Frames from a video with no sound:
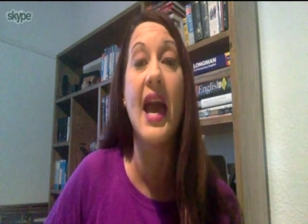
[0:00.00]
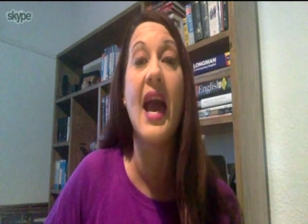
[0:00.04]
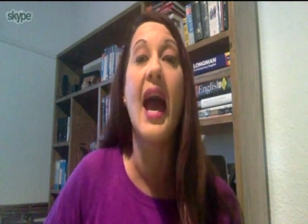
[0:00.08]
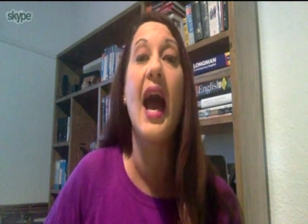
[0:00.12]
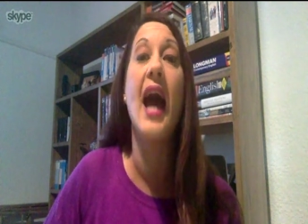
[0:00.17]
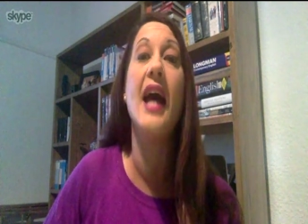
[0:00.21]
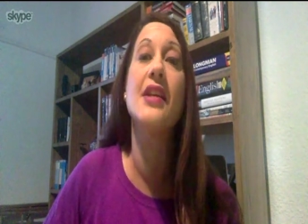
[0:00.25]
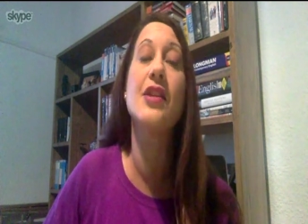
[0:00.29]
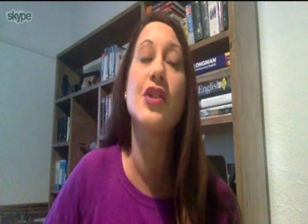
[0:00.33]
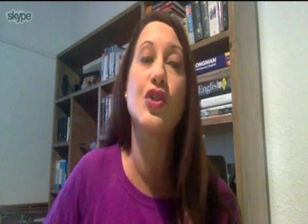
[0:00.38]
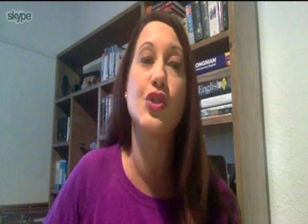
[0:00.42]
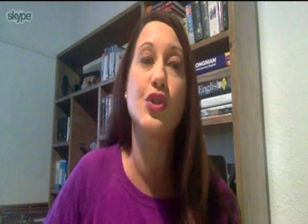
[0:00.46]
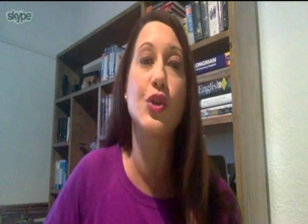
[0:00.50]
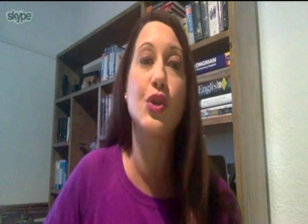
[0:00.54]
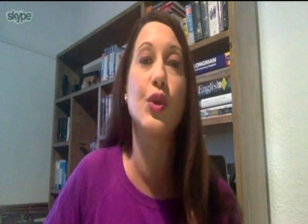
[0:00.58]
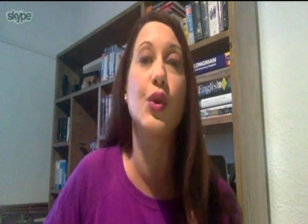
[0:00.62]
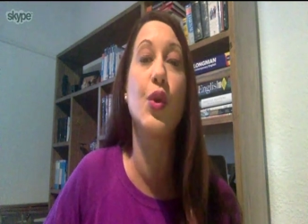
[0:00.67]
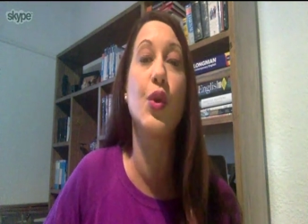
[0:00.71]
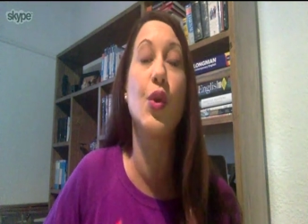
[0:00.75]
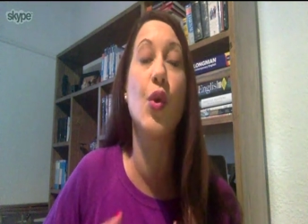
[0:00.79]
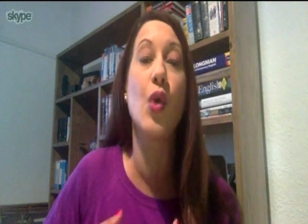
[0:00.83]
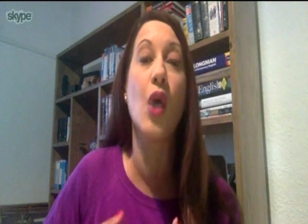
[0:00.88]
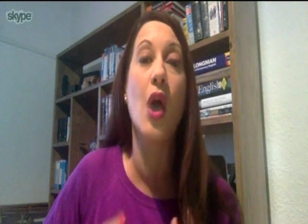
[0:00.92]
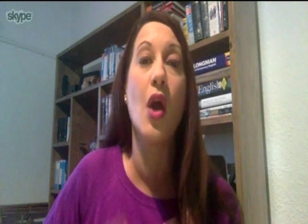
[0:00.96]
as
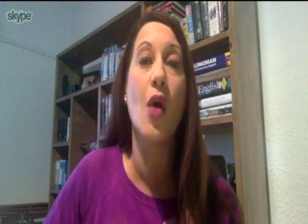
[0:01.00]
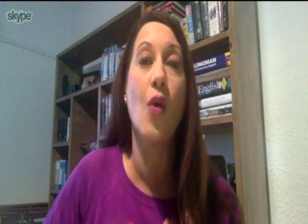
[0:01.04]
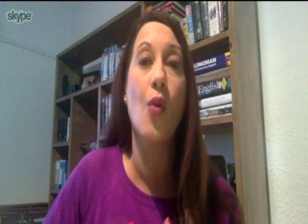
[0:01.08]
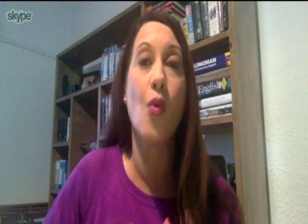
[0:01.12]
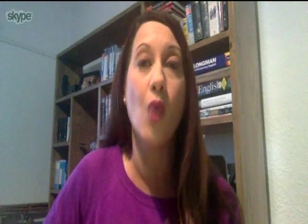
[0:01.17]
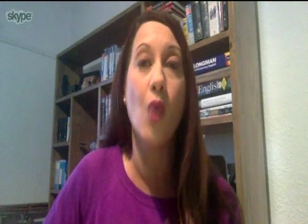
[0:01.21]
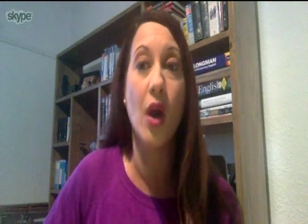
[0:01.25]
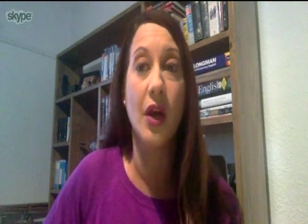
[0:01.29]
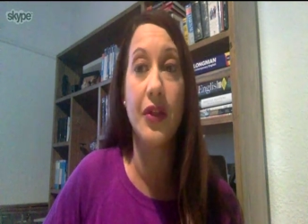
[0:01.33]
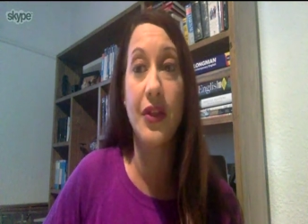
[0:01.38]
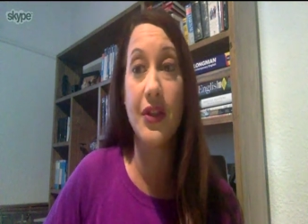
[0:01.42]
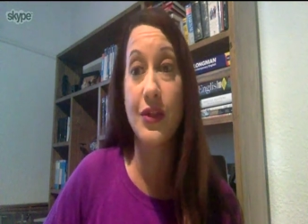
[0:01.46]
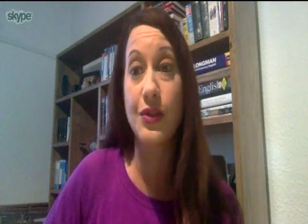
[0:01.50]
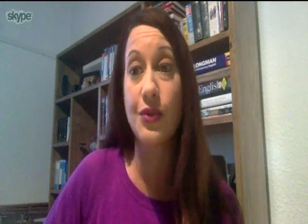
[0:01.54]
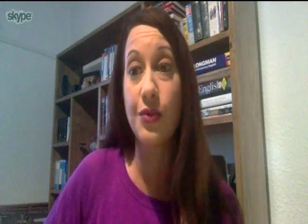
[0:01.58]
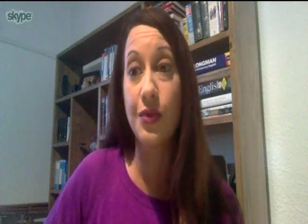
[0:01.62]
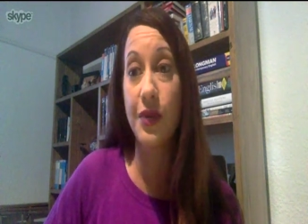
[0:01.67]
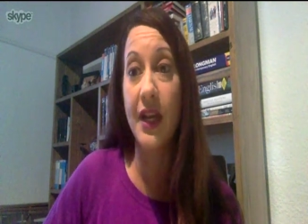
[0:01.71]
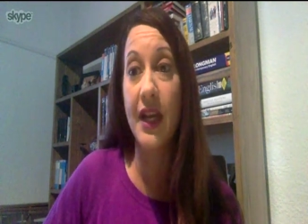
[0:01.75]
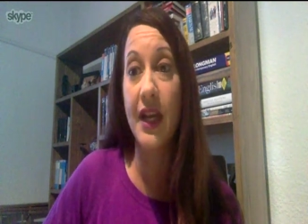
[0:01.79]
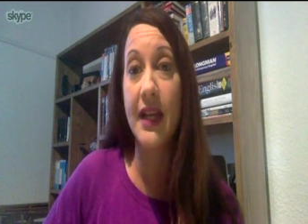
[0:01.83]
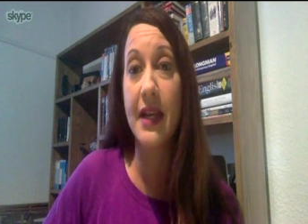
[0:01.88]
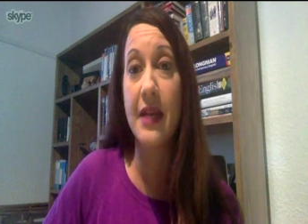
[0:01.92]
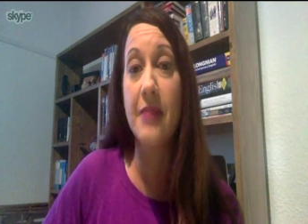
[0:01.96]
to what this
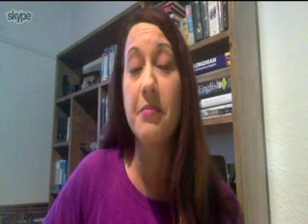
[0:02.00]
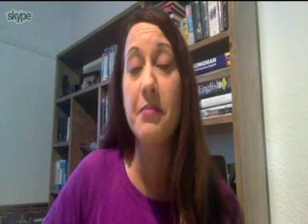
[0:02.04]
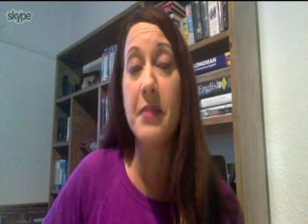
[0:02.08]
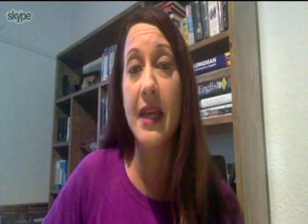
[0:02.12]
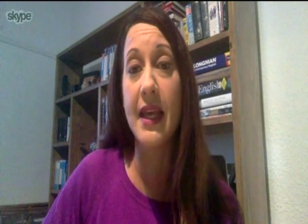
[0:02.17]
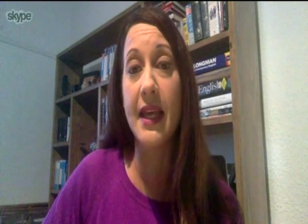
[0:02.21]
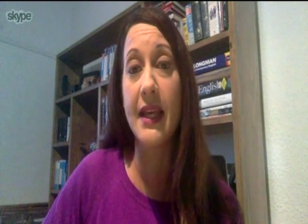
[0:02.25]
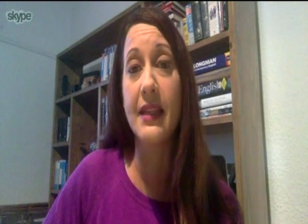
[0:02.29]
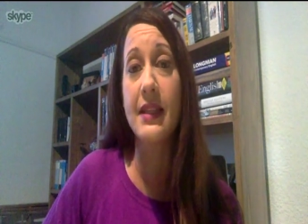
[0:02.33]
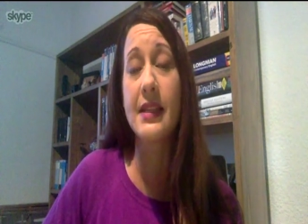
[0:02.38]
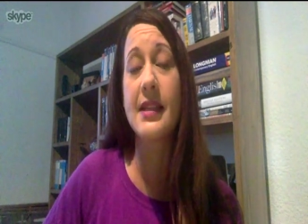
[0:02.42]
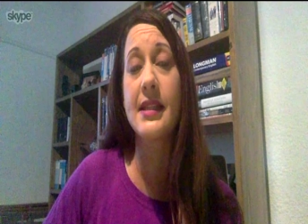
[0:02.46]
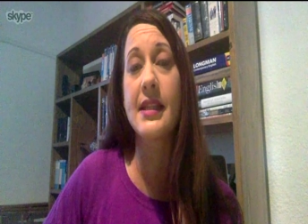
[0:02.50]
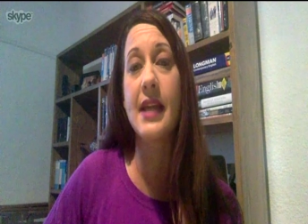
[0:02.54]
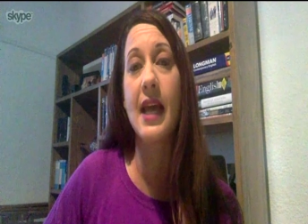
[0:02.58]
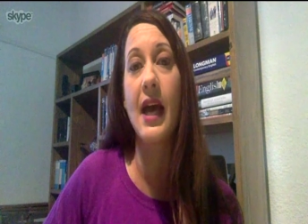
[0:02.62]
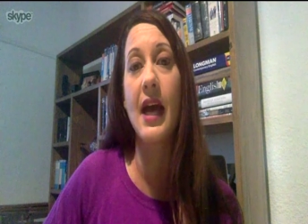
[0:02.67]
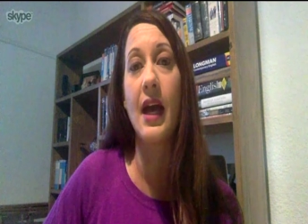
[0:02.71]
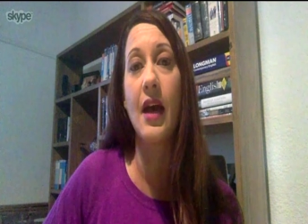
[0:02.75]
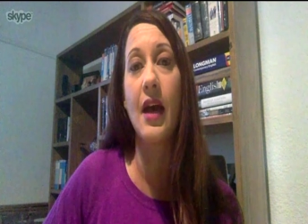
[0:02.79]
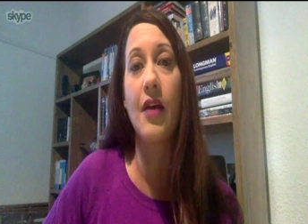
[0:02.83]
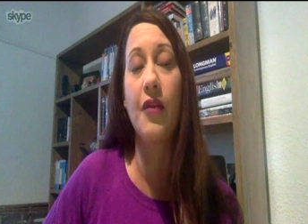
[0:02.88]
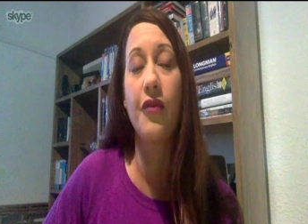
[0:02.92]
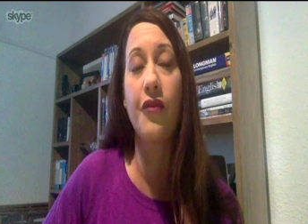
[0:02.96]
really means
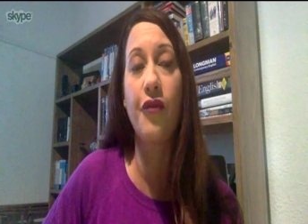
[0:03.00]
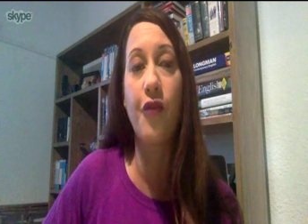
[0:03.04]
uh,